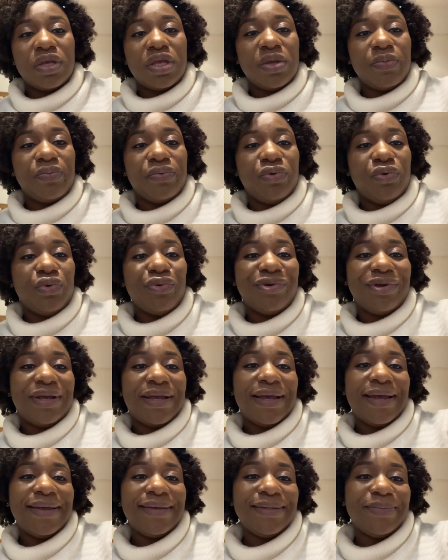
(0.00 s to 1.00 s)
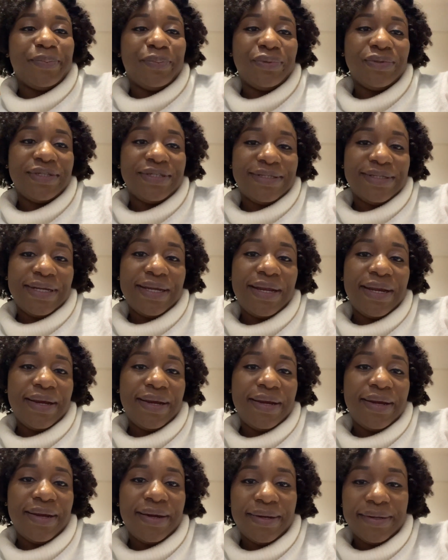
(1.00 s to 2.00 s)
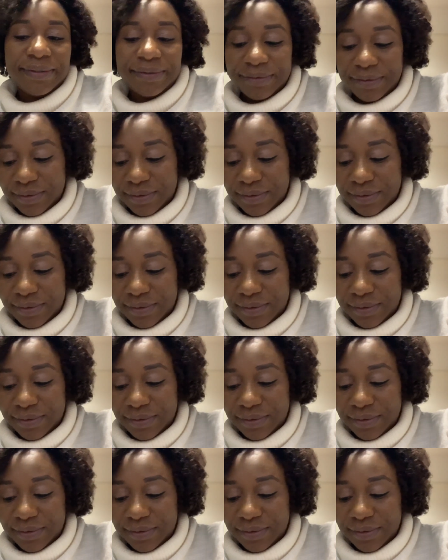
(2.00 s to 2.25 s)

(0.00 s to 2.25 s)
keep you guys posted.